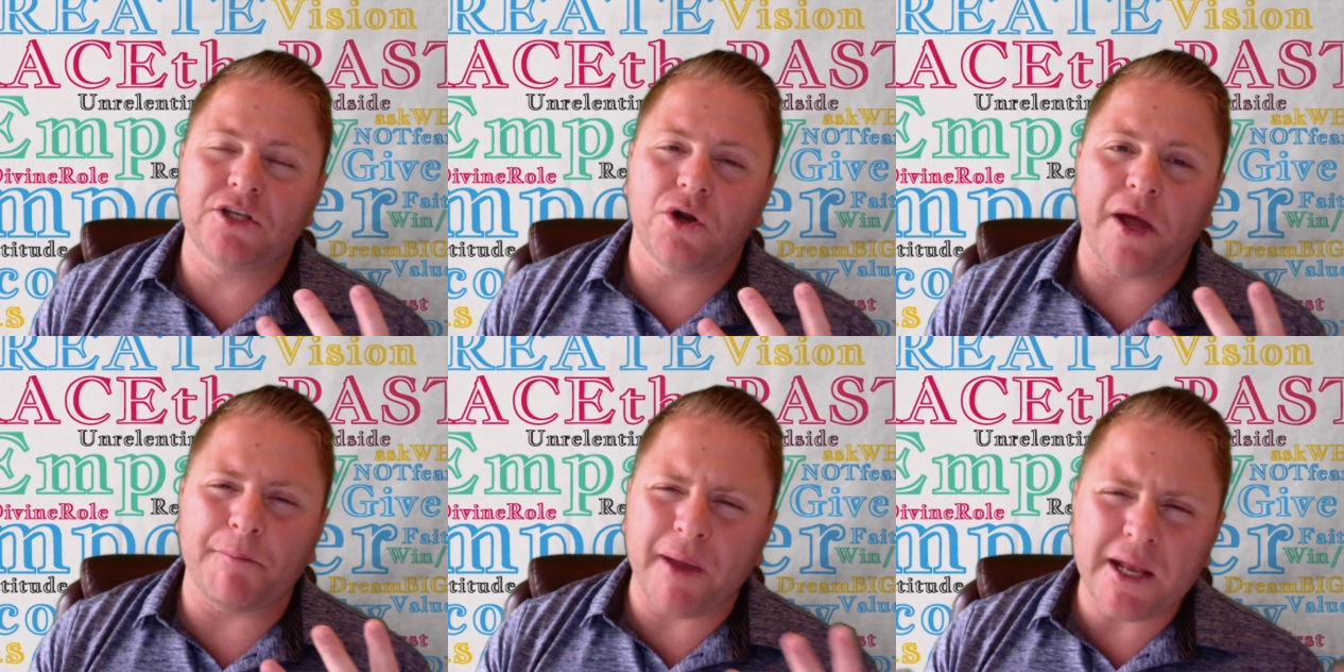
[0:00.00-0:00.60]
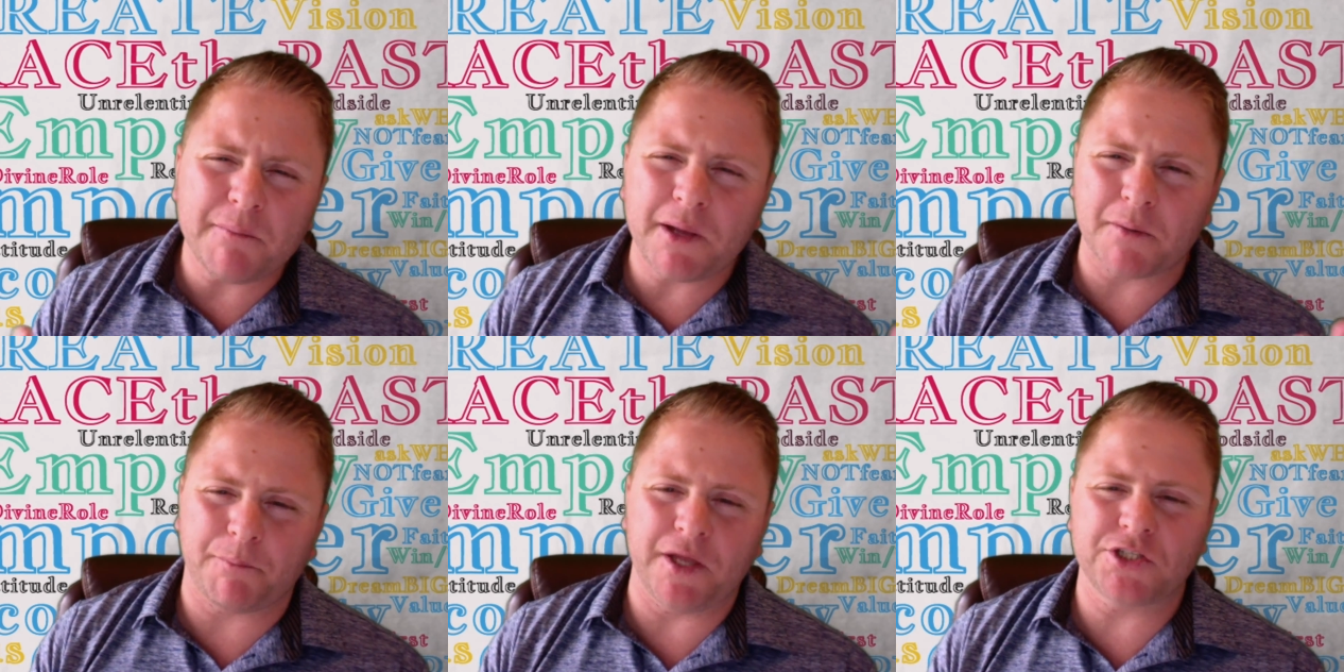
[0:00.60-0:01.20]
and paint a
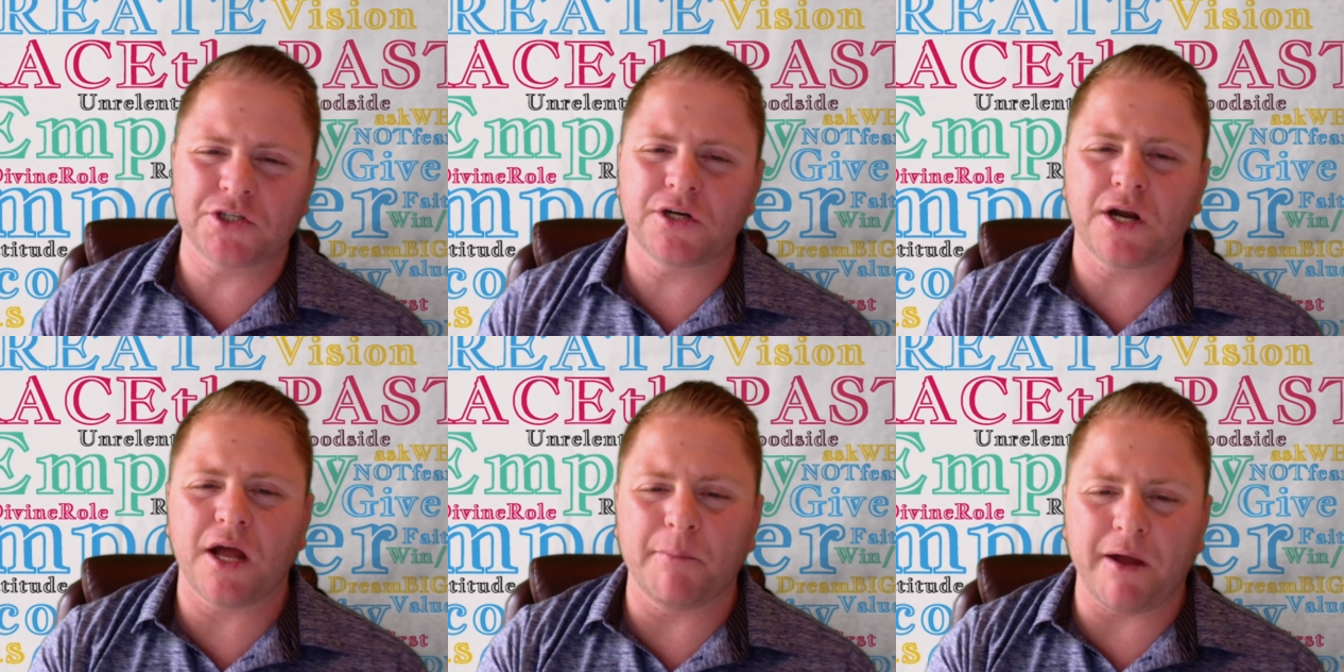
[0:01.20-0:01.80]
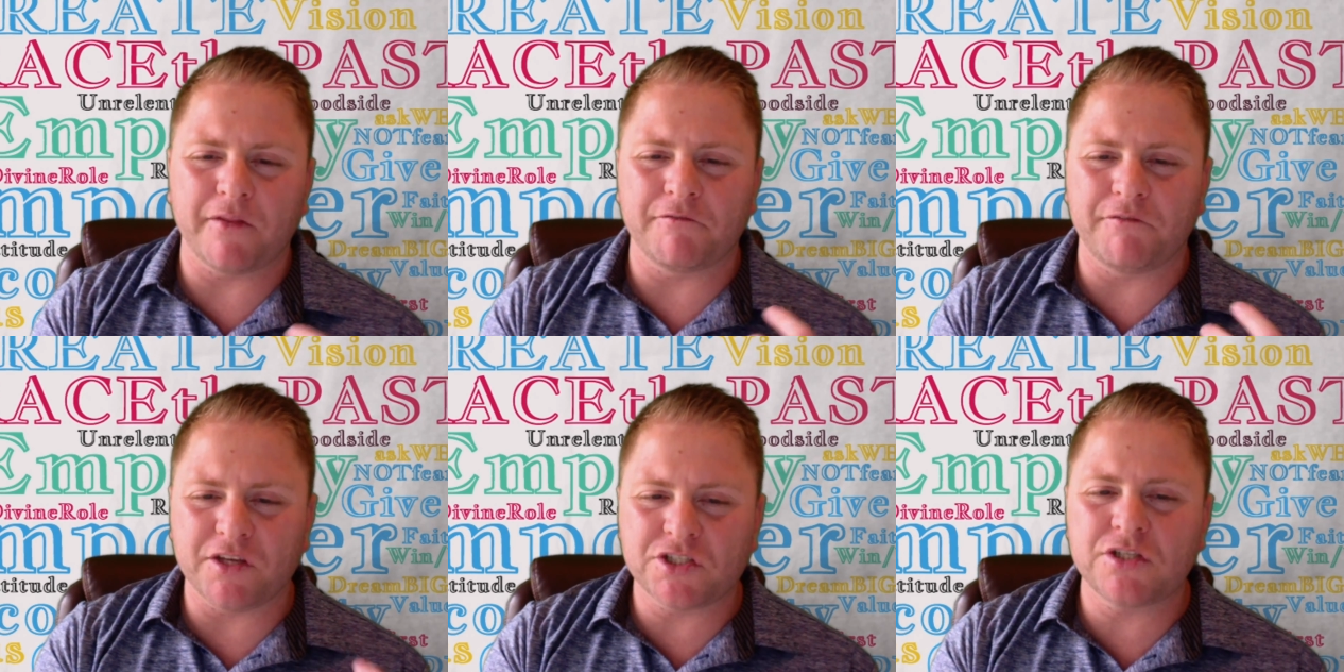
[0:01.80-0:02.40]
better picture about the
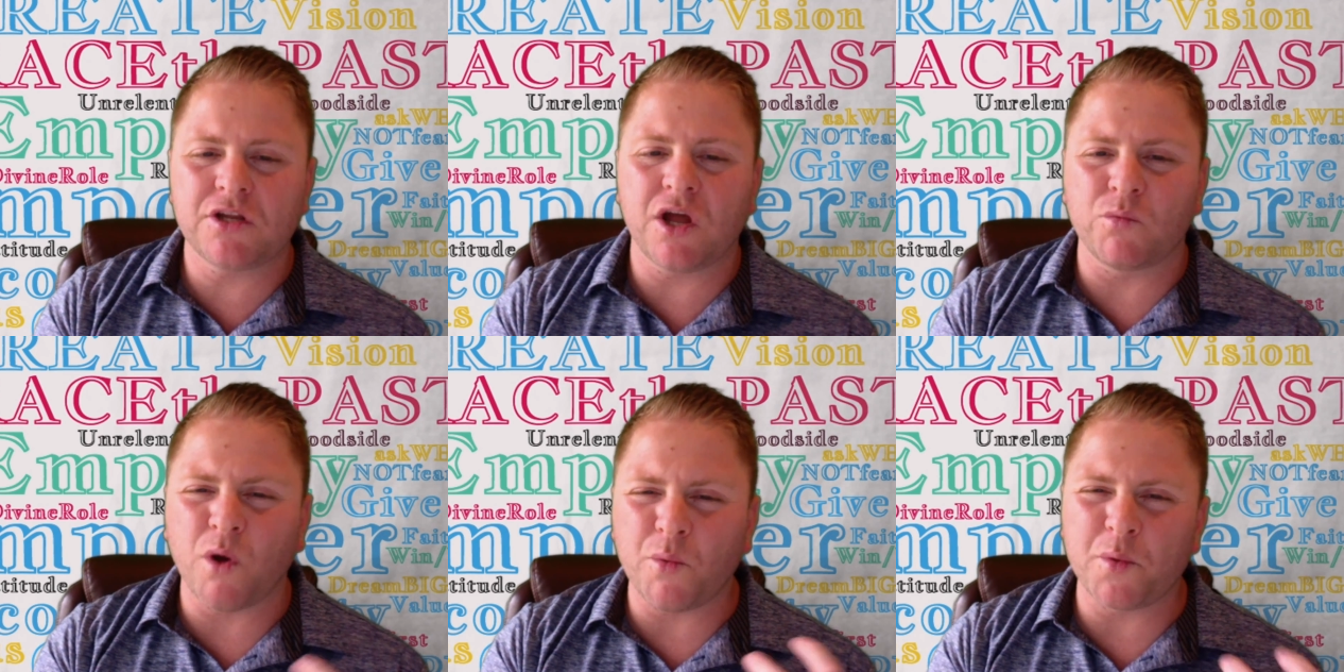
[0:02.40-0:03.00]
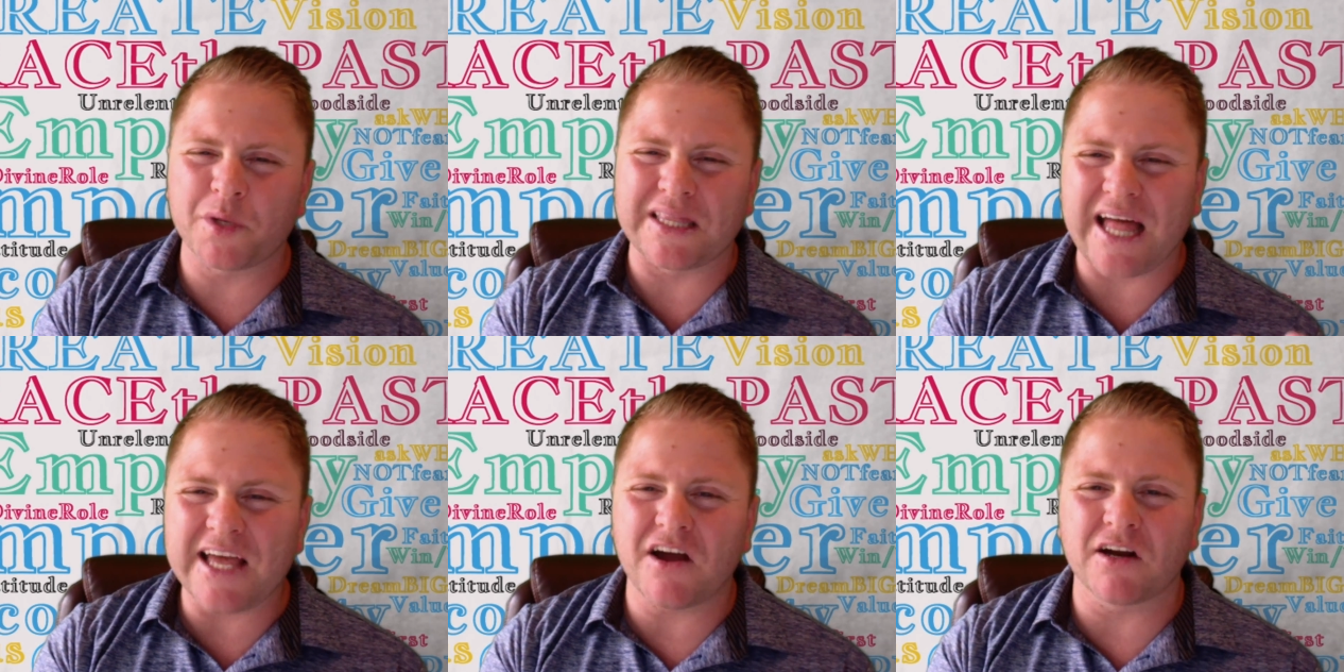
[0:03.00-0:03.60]
vision and what we would
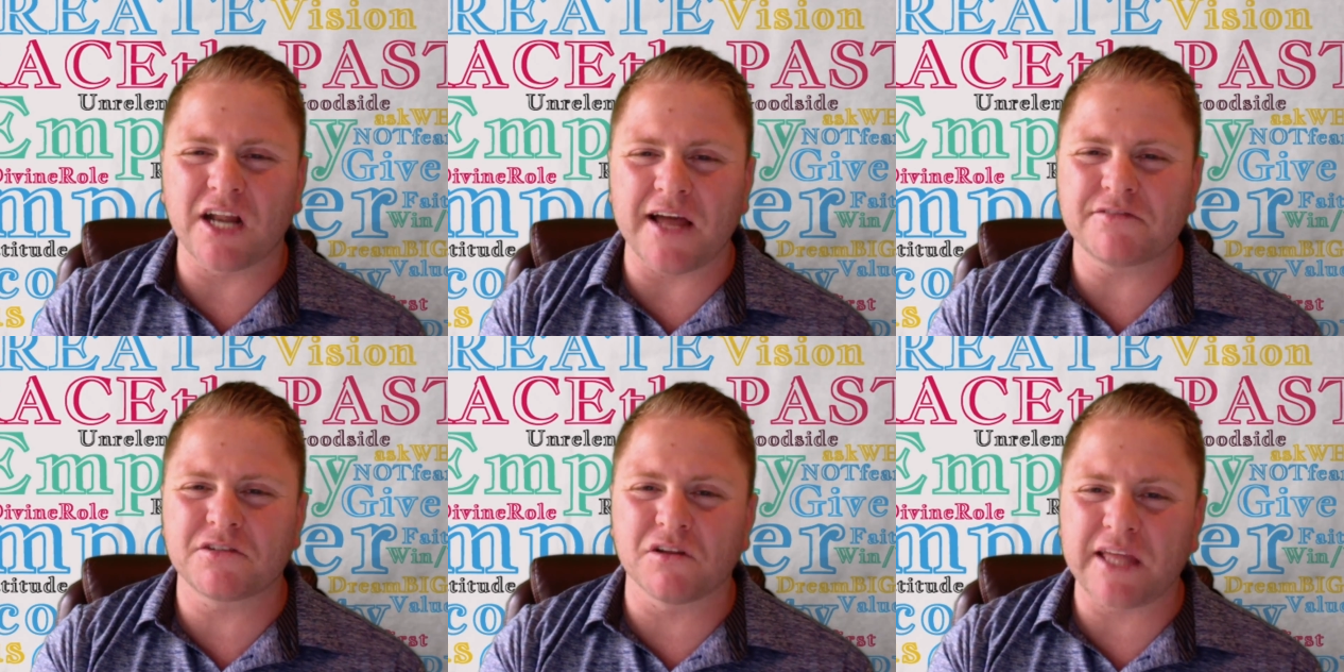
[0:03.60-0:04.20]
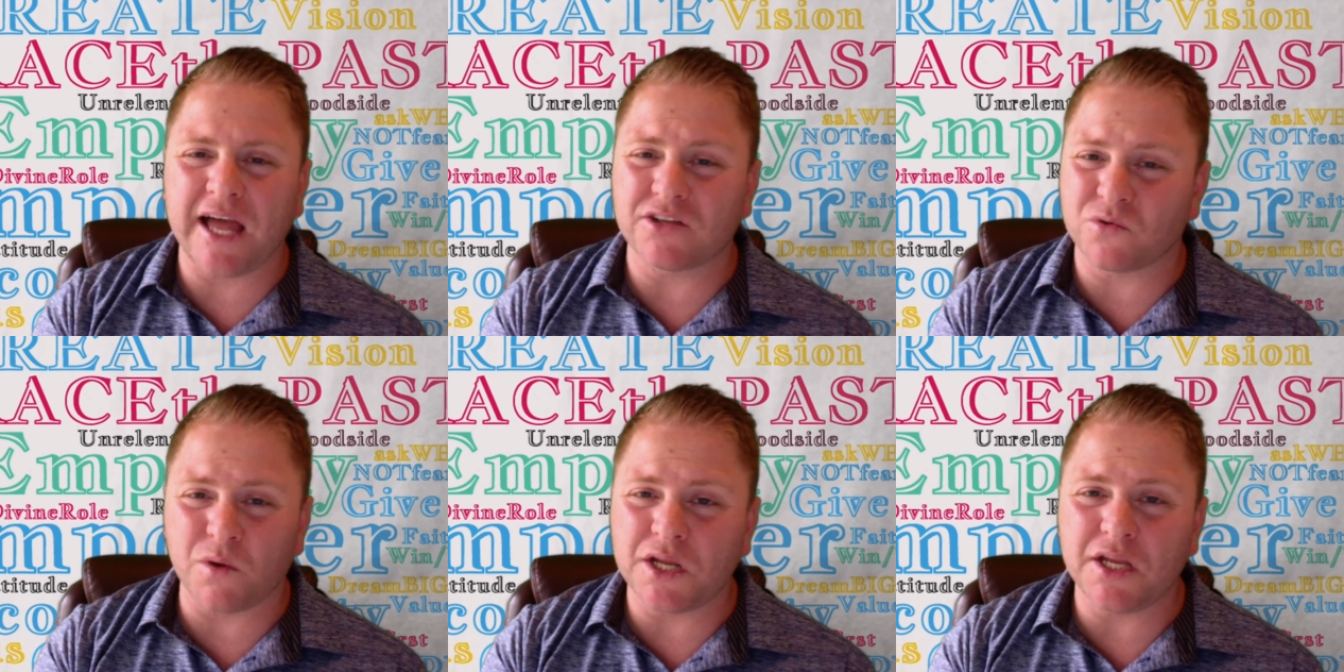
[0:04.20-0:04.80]
like our lives to look at
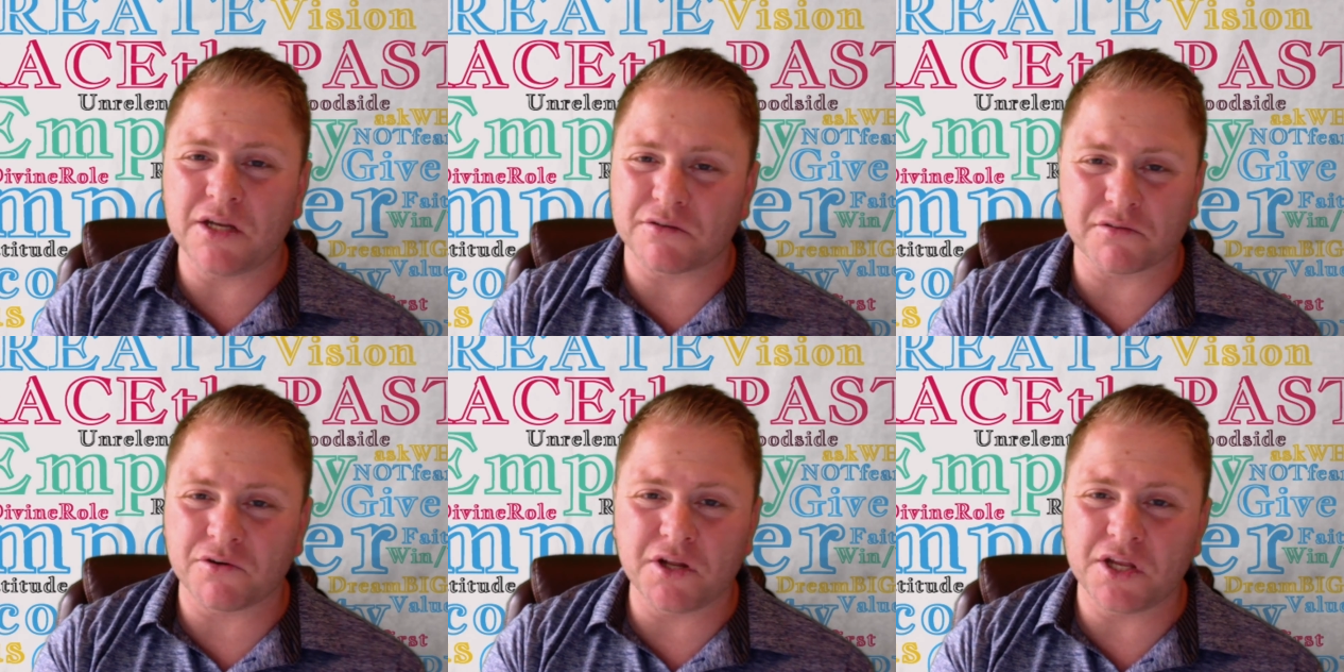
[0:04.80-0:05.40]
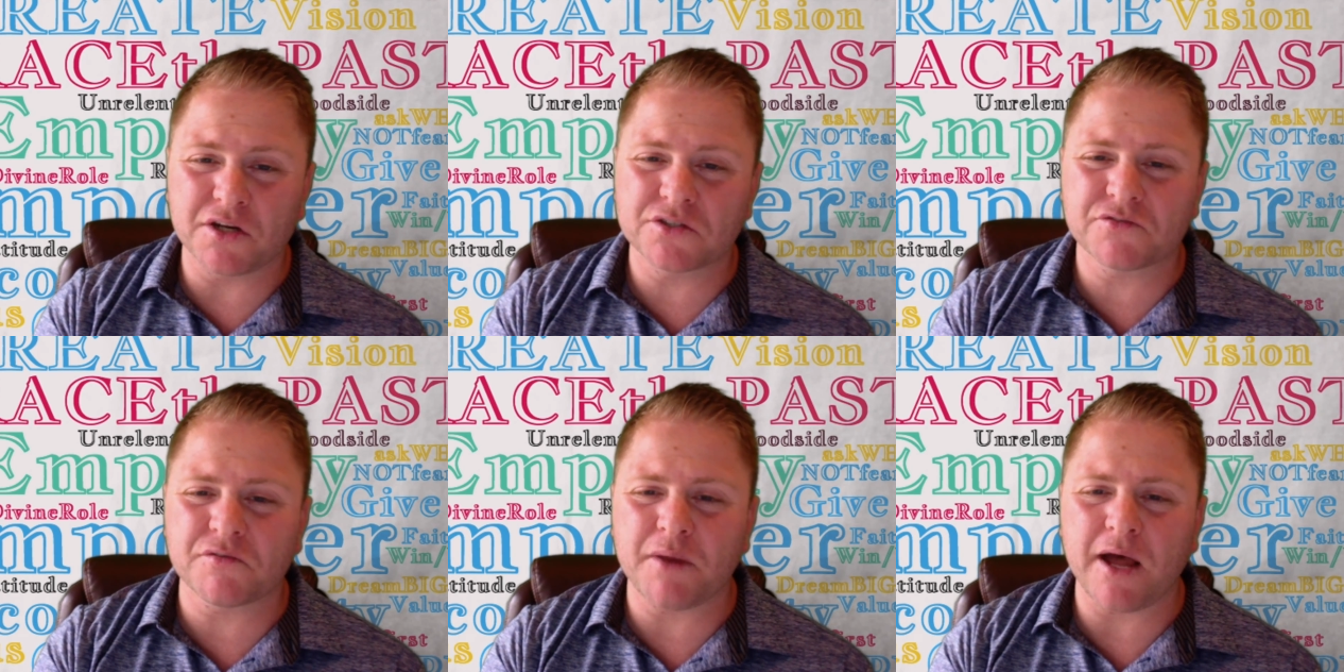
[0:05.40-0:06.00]
20 or 30 years
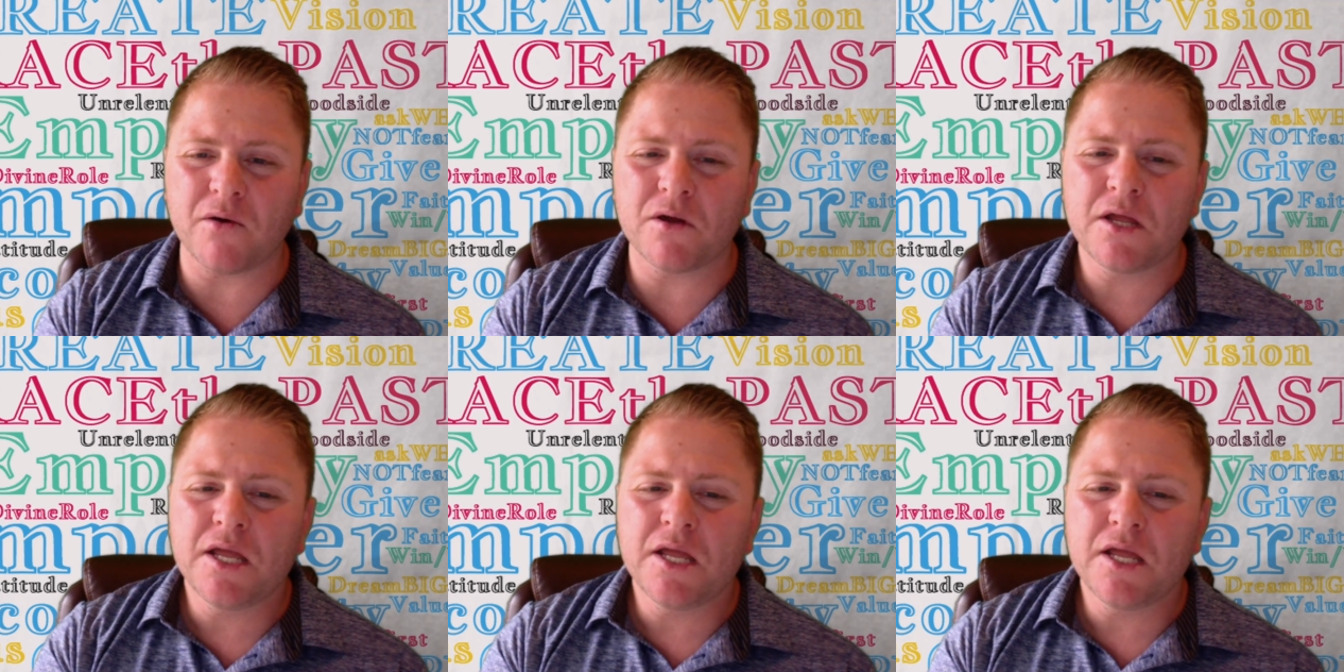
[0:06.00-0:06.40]
from now,